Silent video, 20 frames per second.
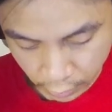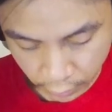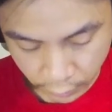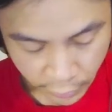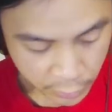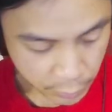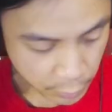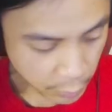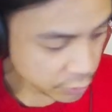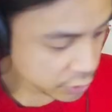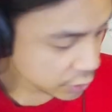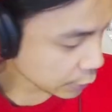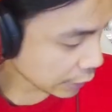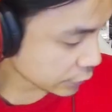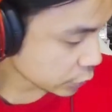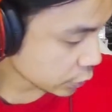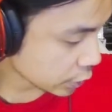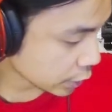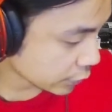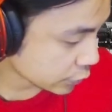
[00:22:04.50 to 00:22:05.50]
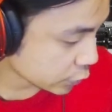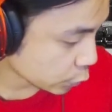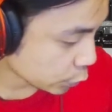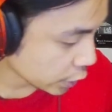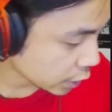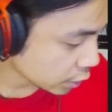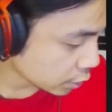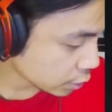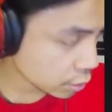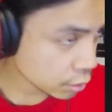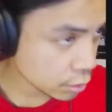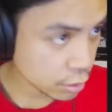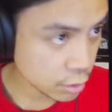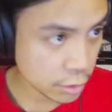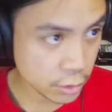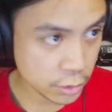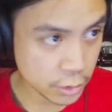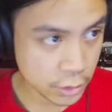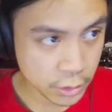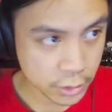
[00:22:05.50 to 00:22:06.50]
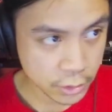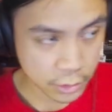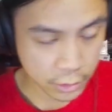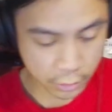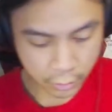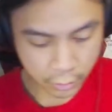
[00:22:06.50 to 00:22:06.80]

moments after I have to read. Jeez.